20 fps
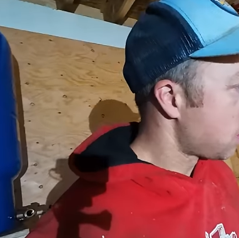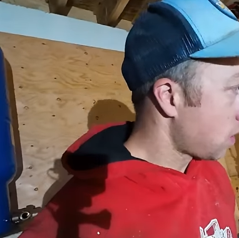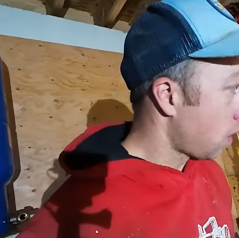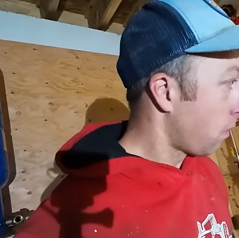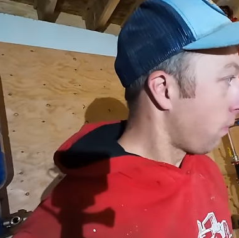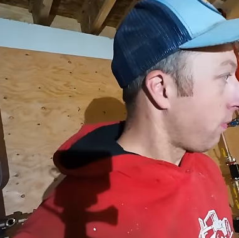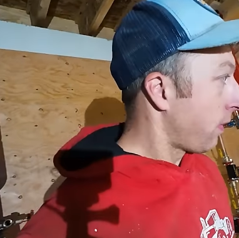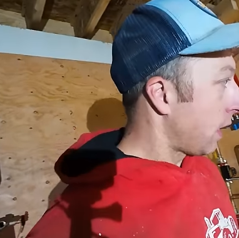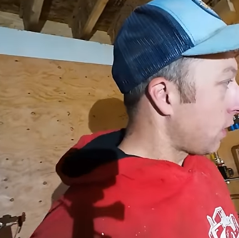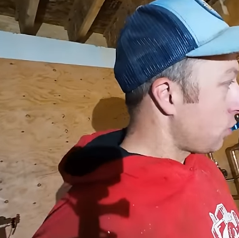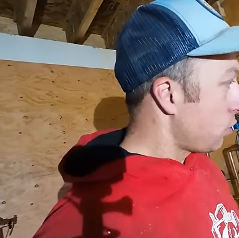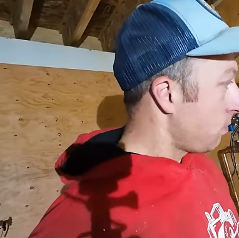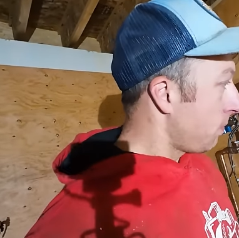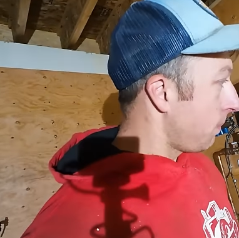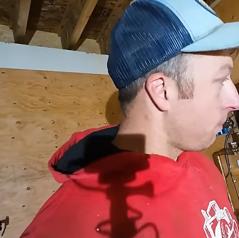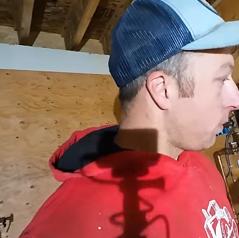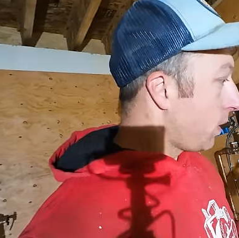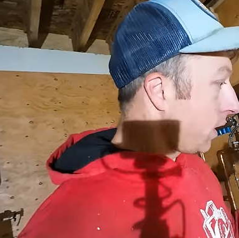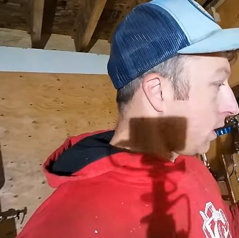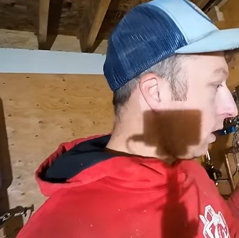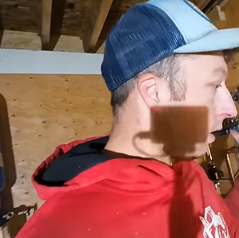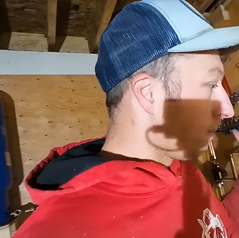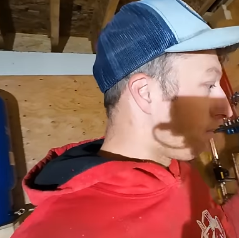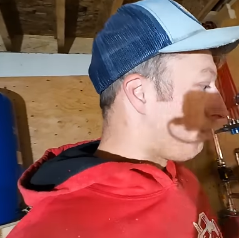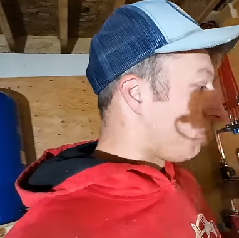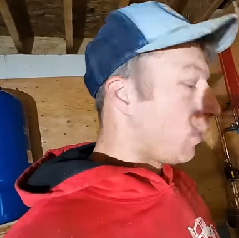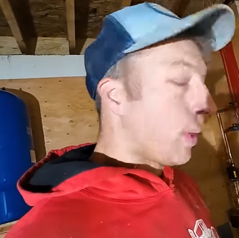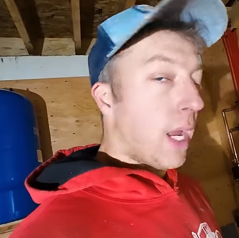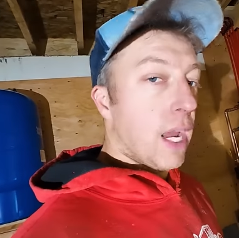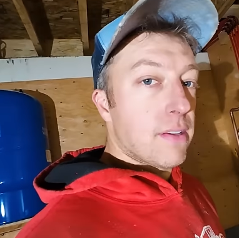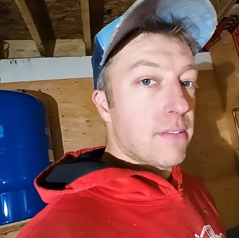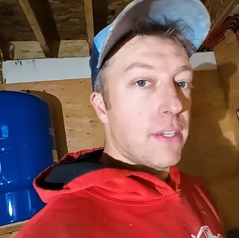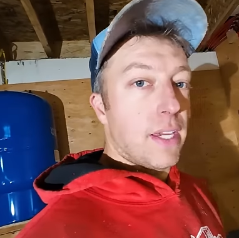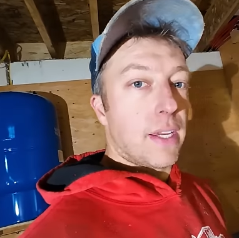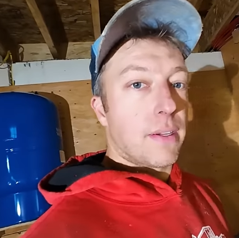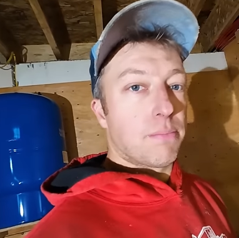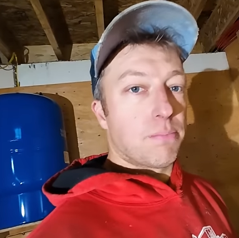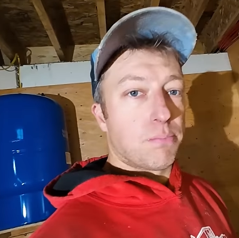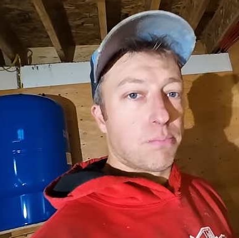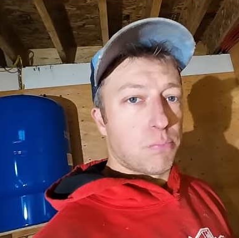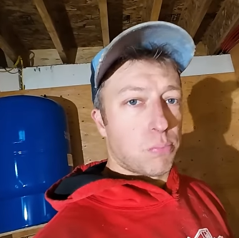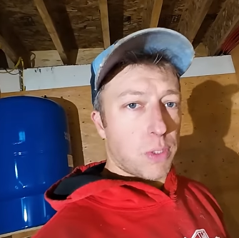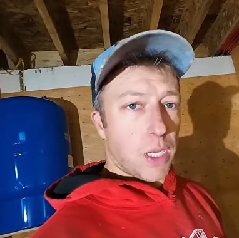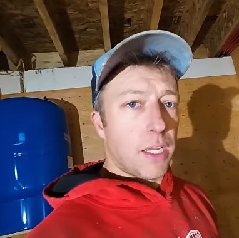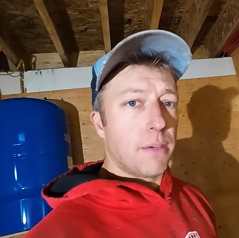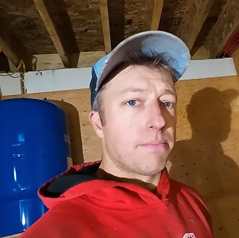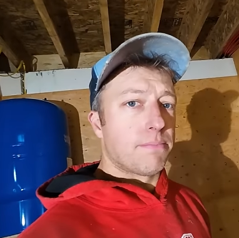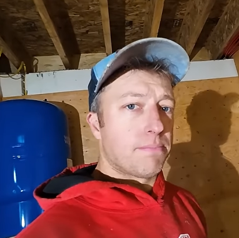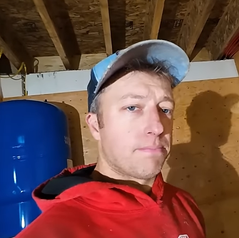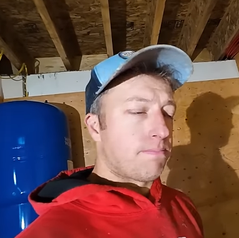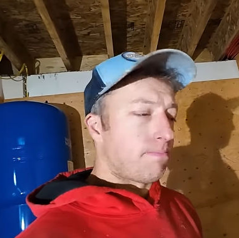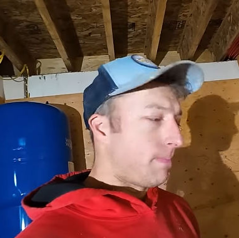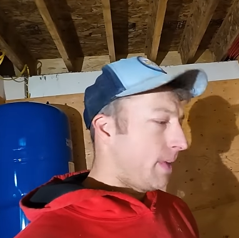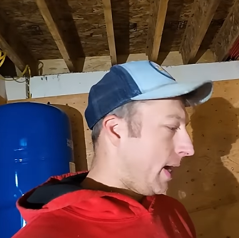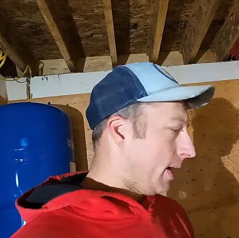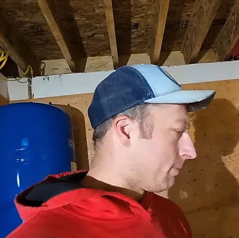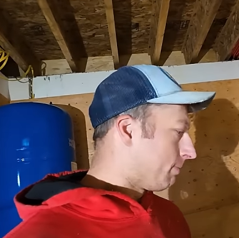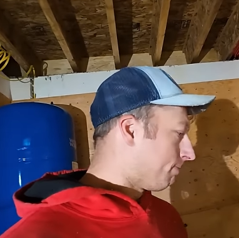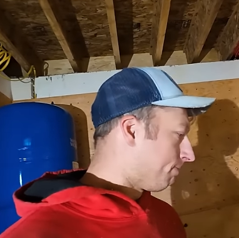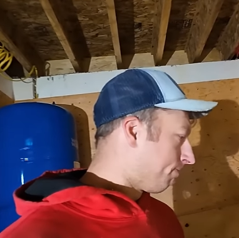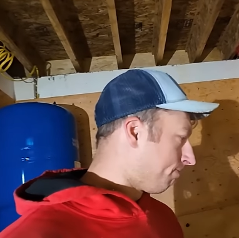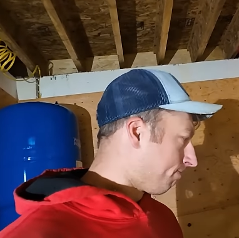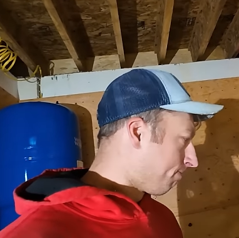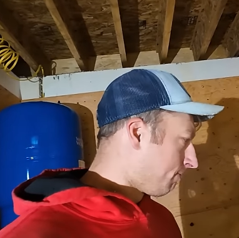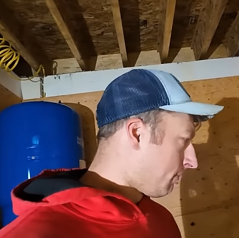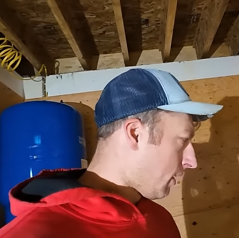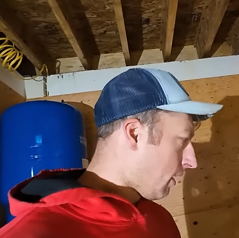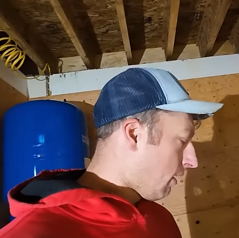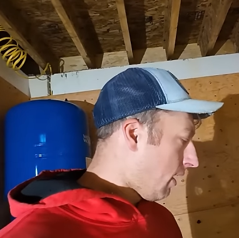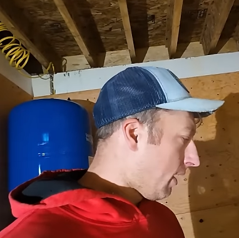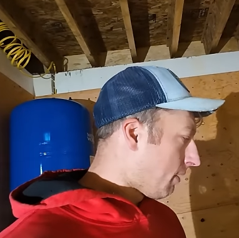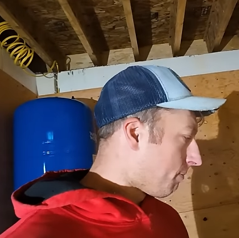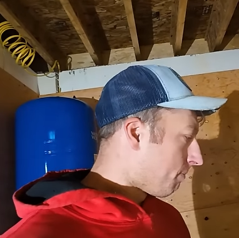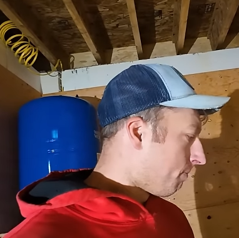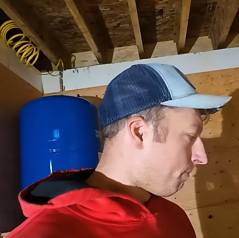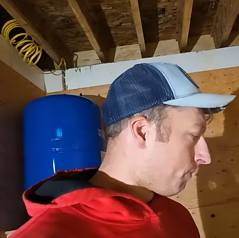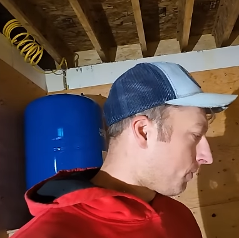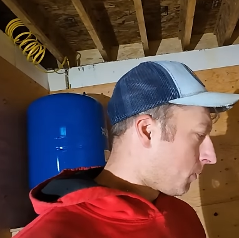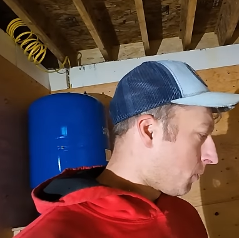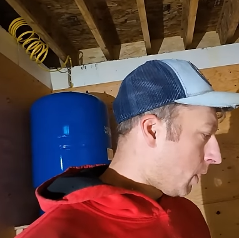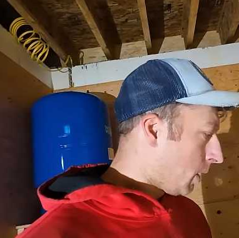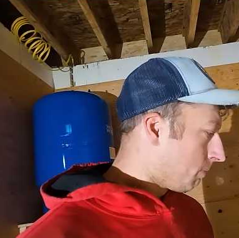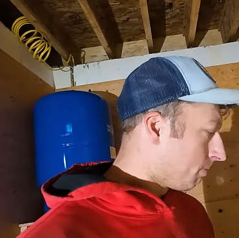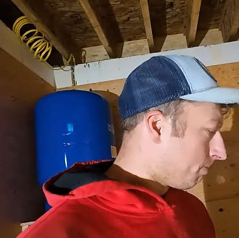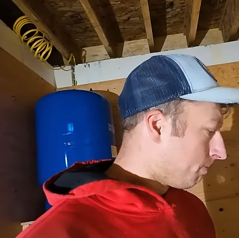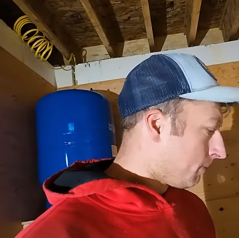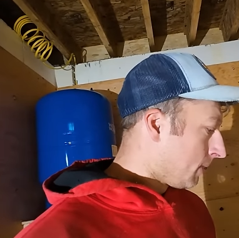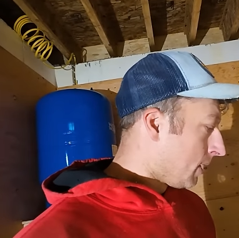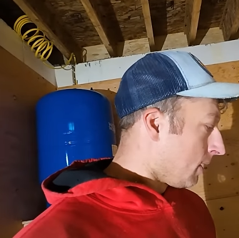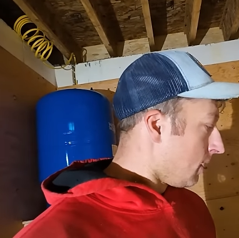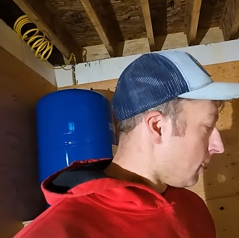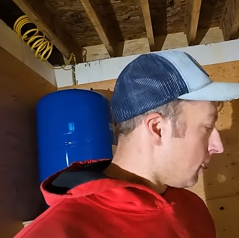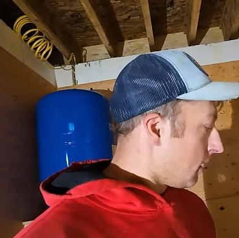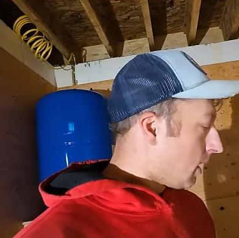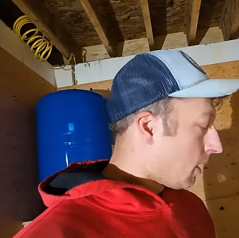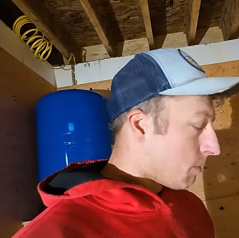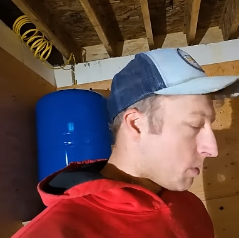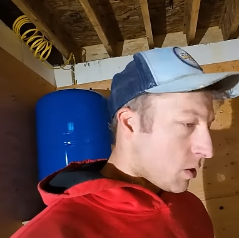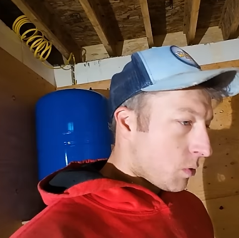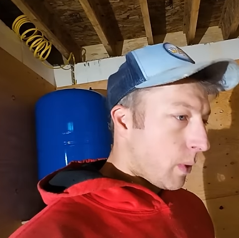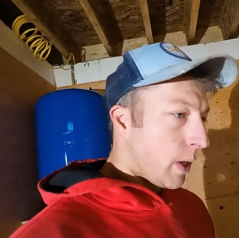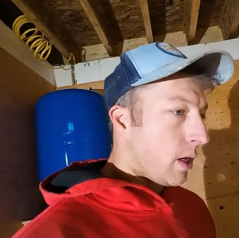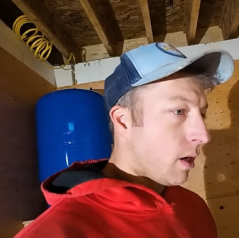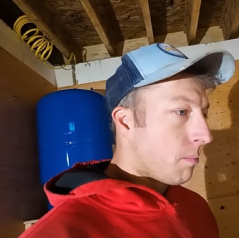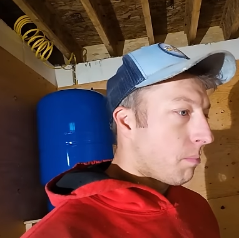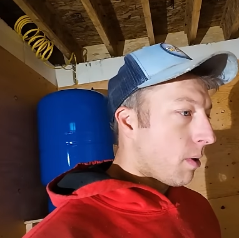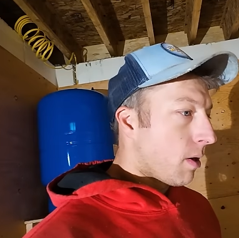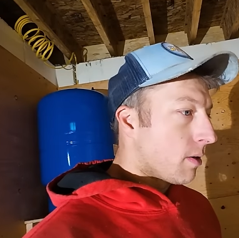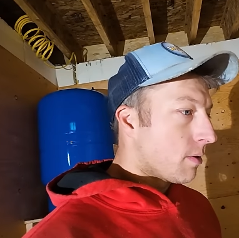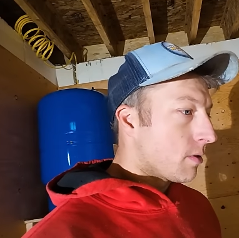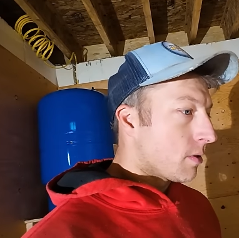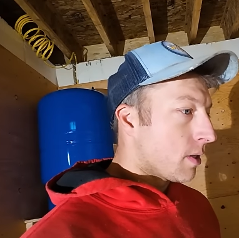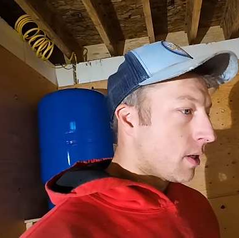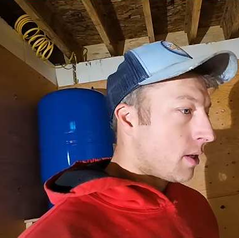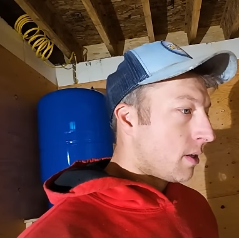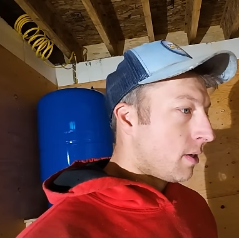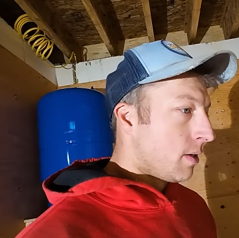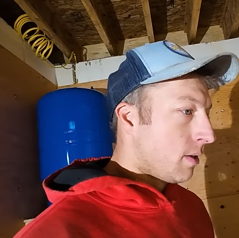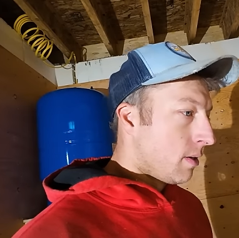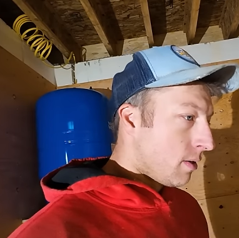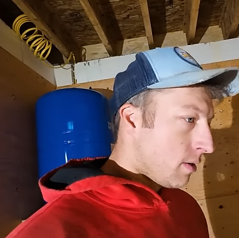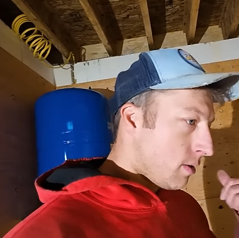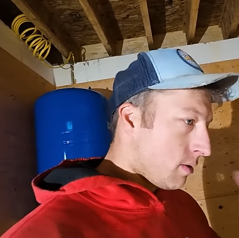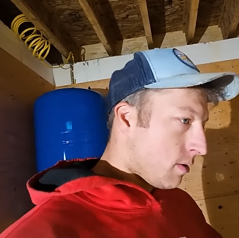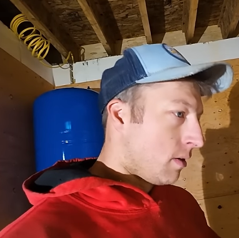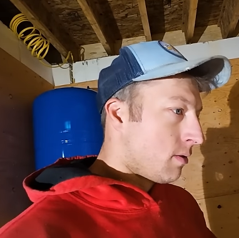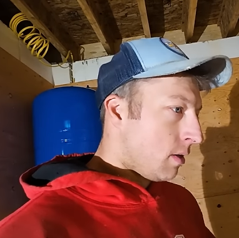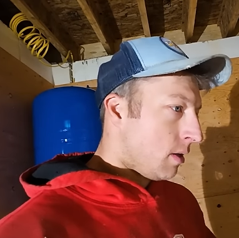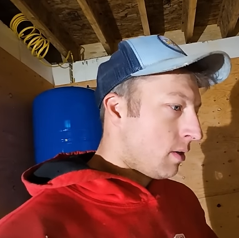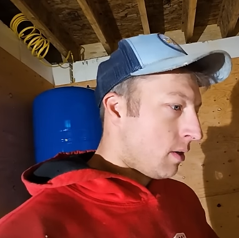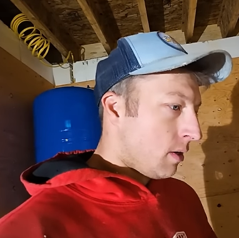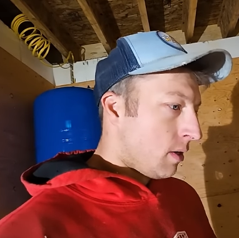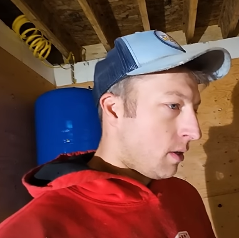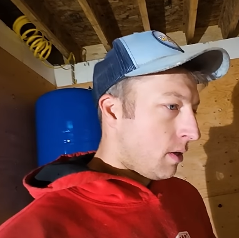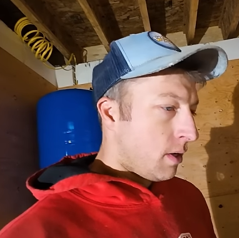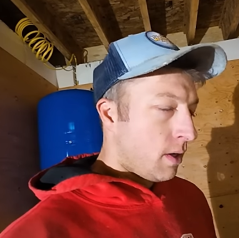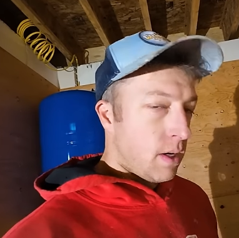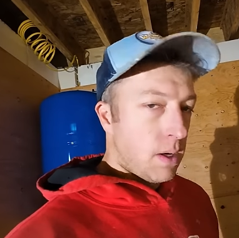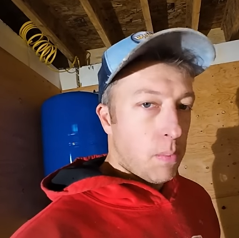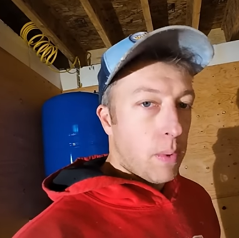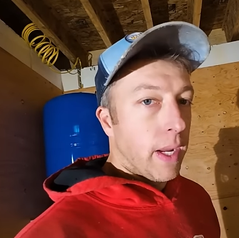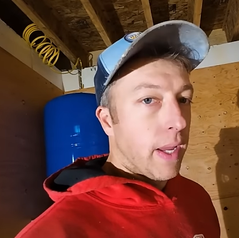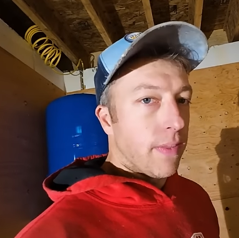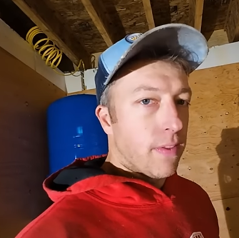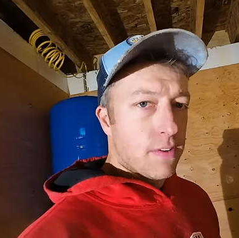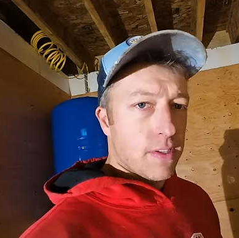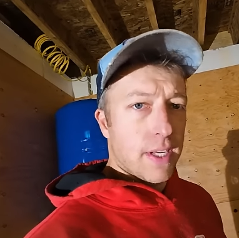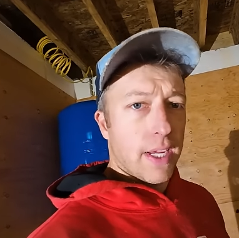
So that should be pretty good. What do you guys think? Good? Yeah. All right. Well, I'm just waiting on parts. We can get this